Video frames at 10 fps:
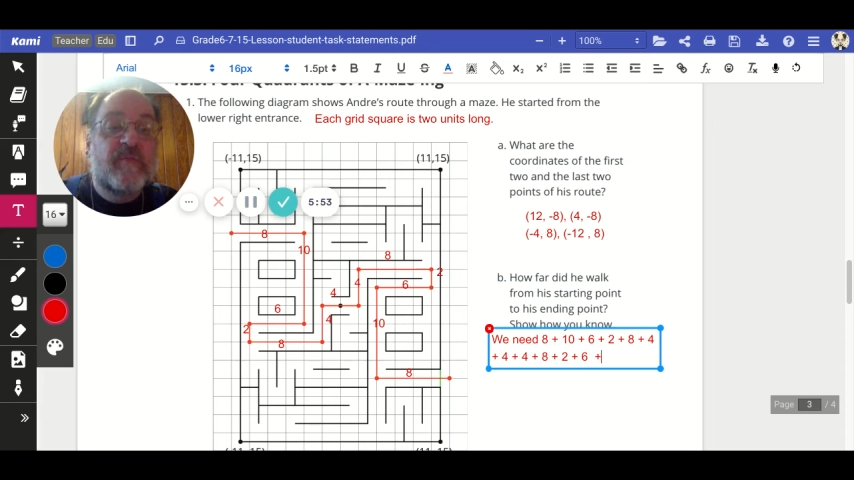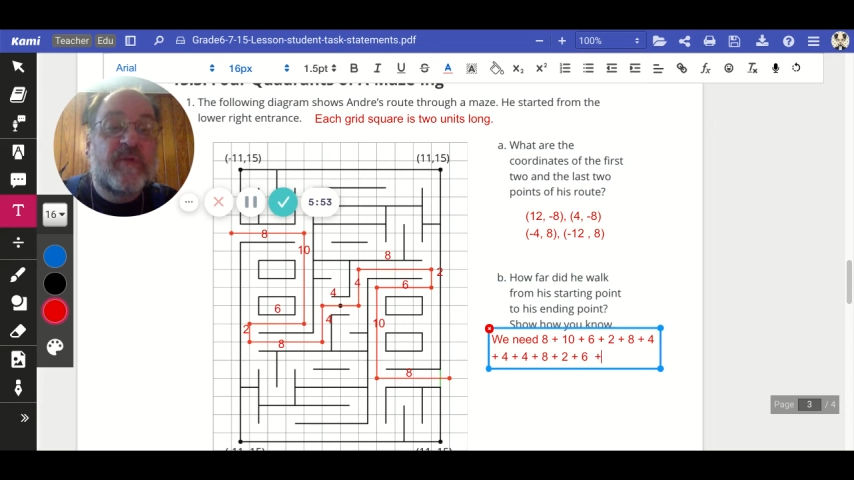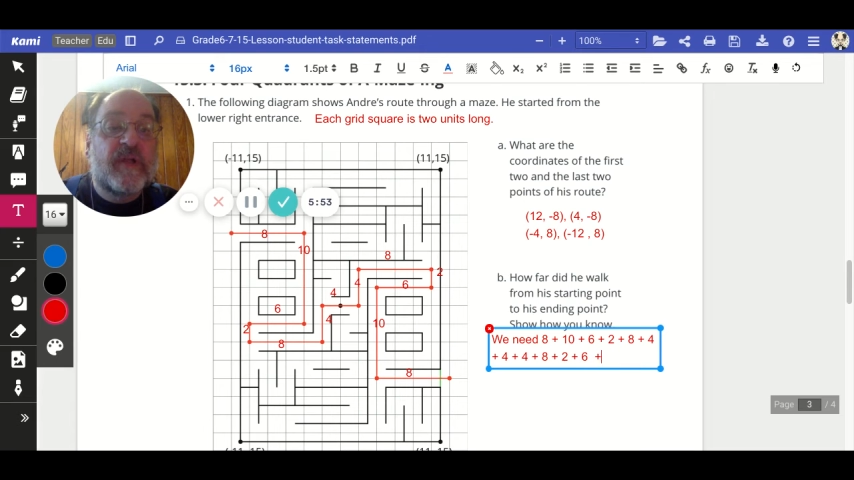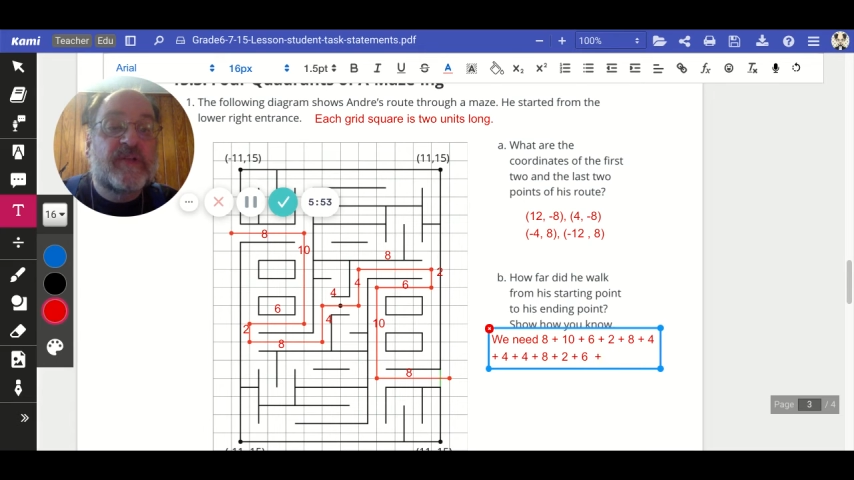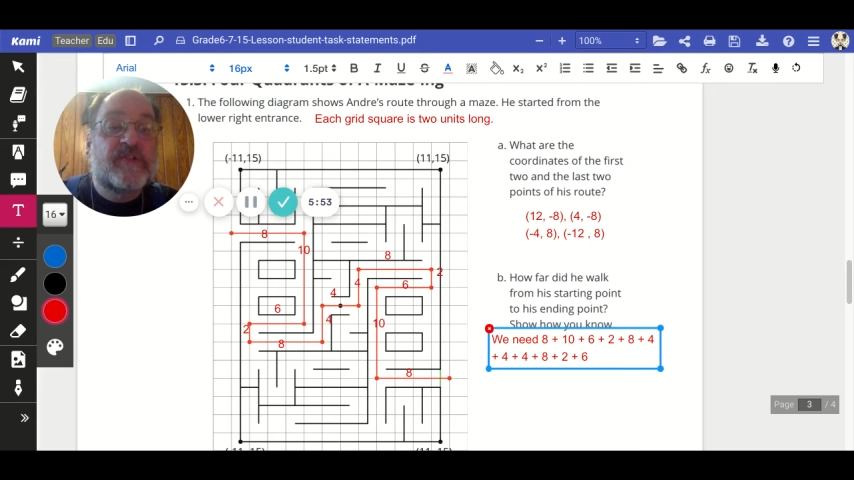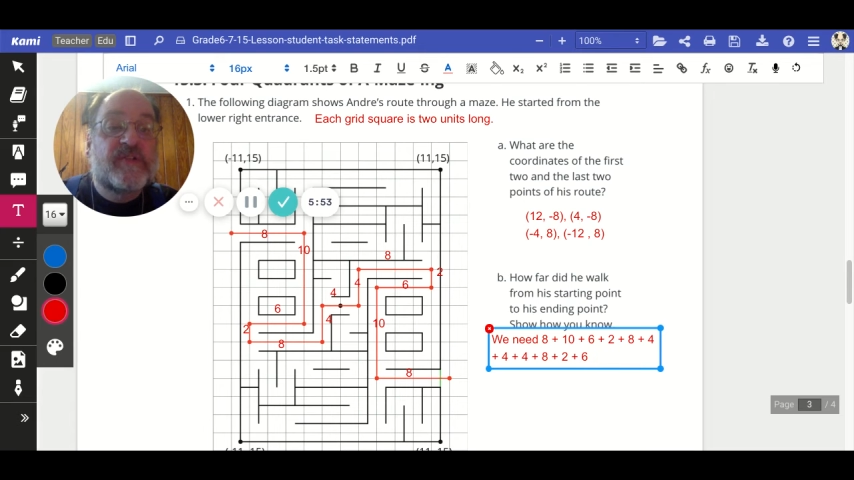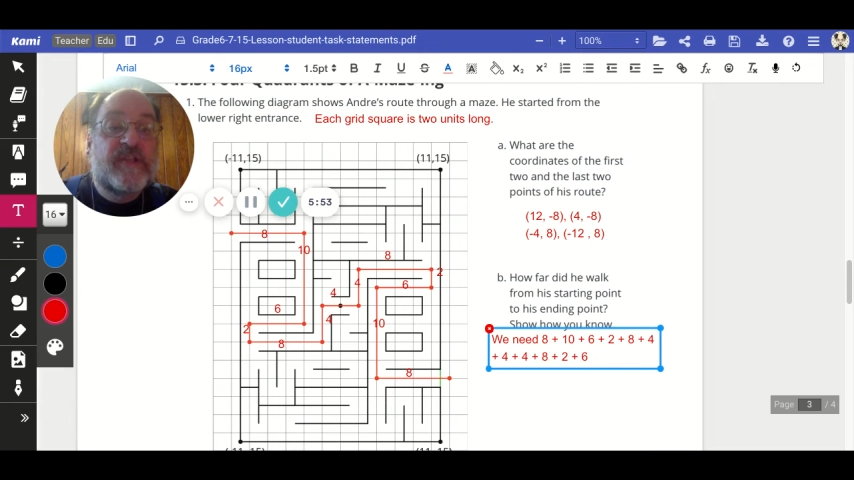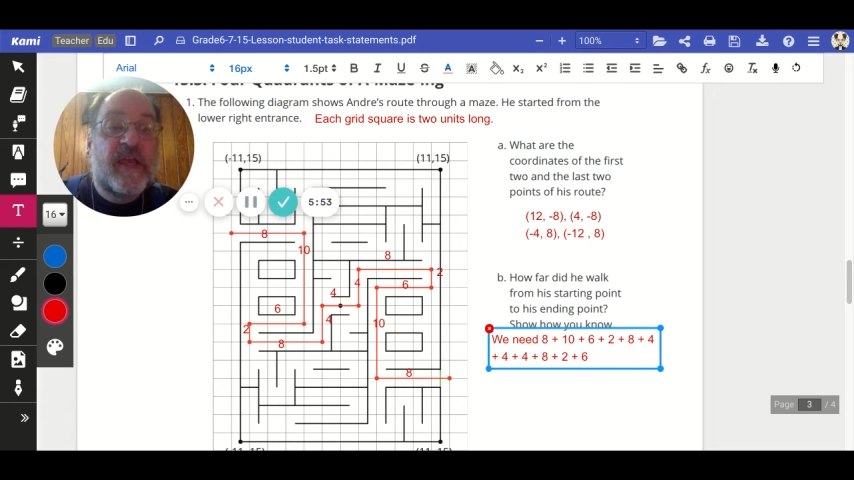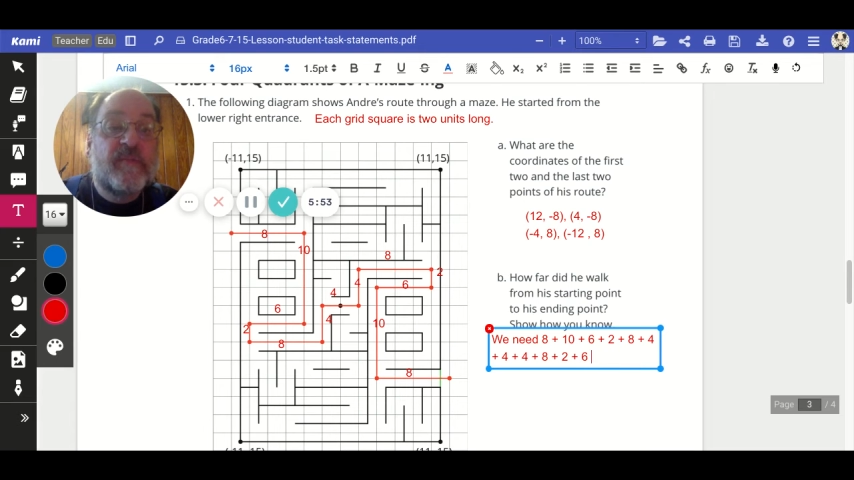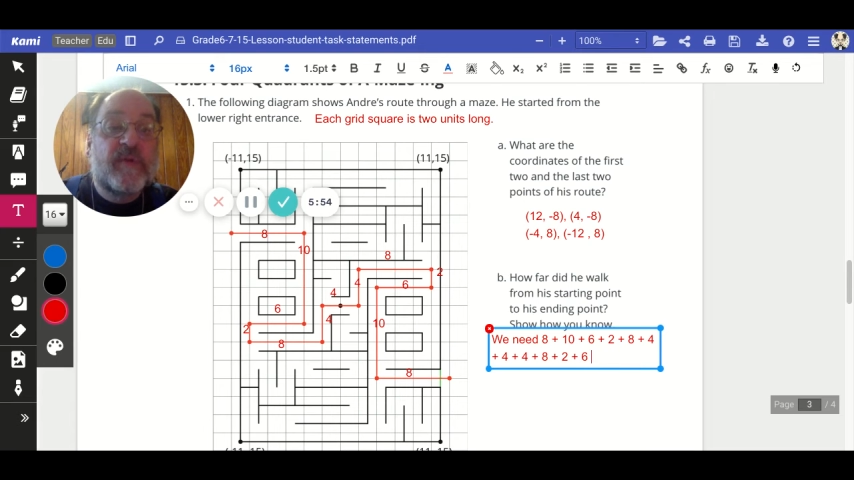plus
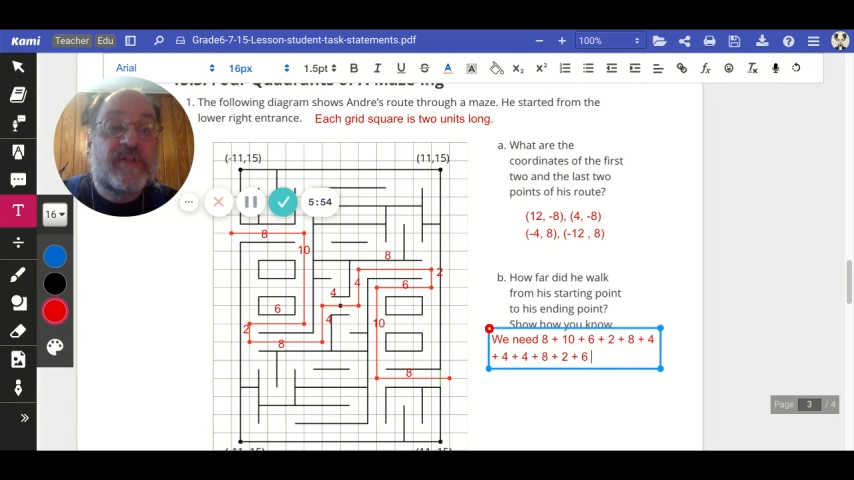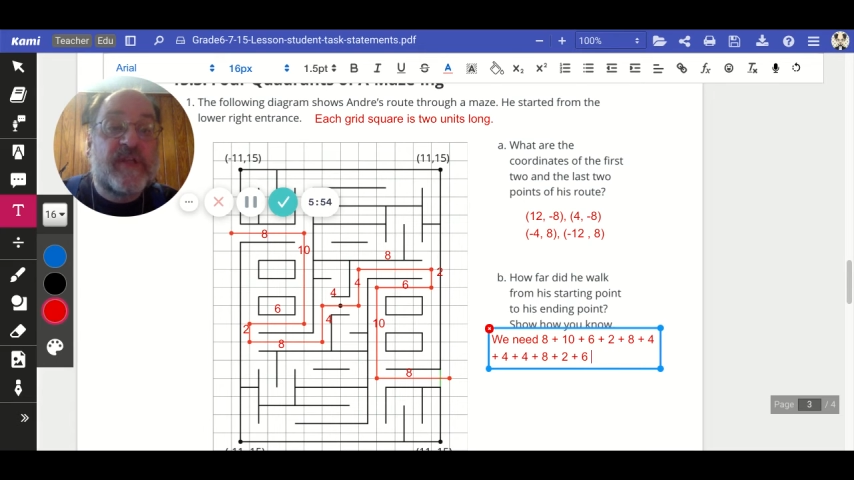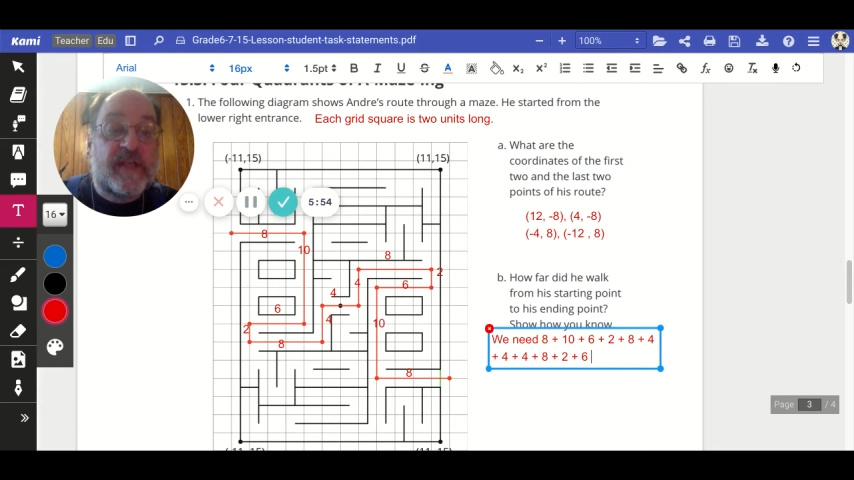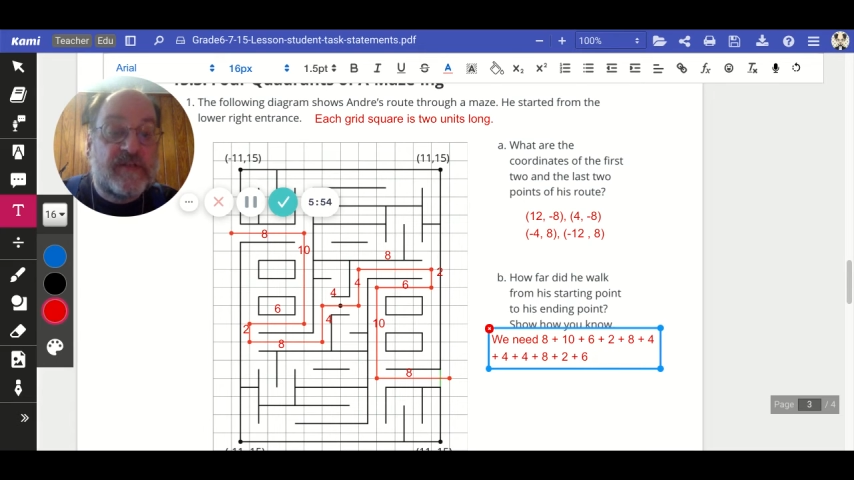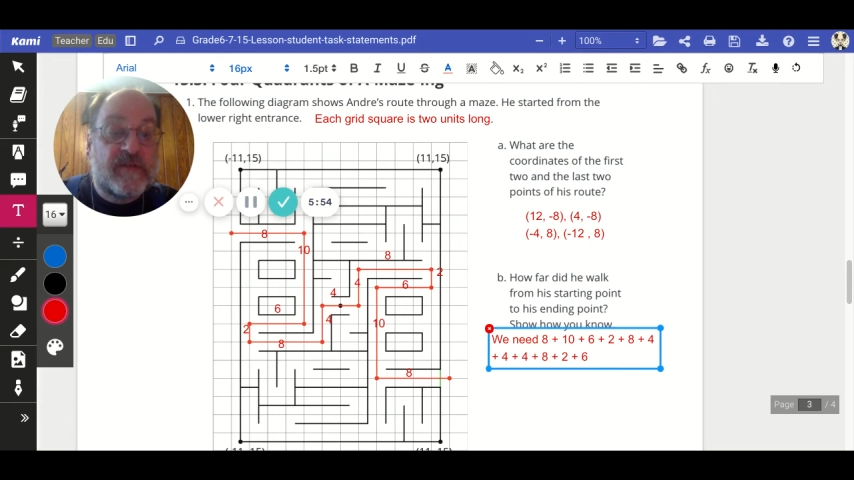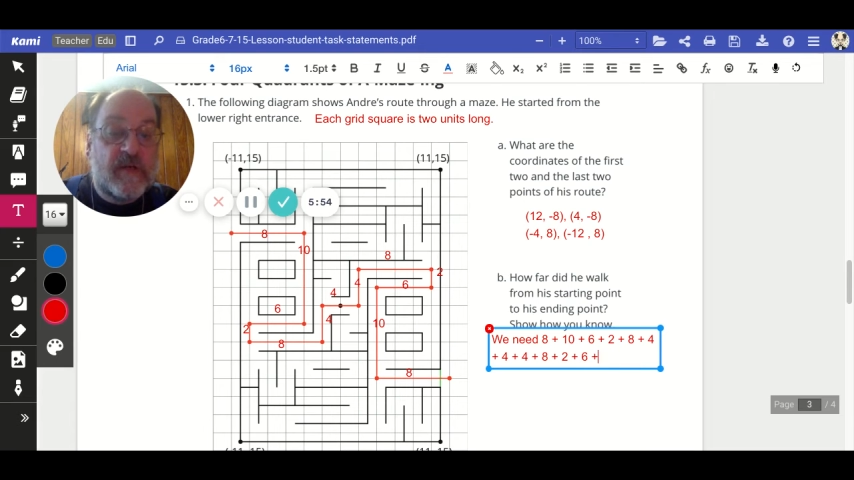10 plus 8.